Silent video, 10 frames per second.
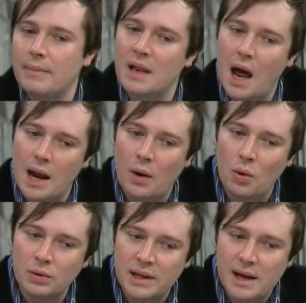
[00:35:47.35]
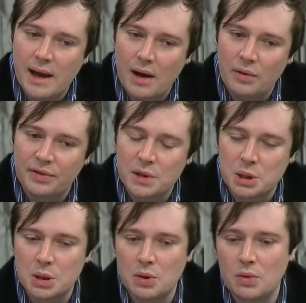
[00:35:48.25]
not only a health
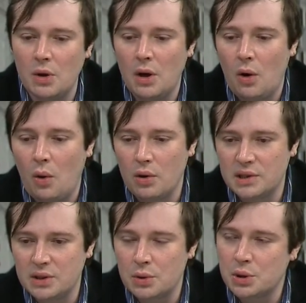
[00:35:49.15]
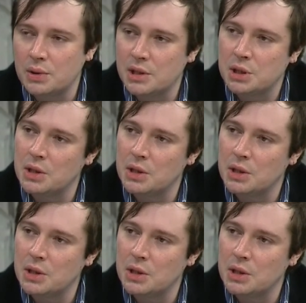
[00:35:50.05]
issue or a social issue.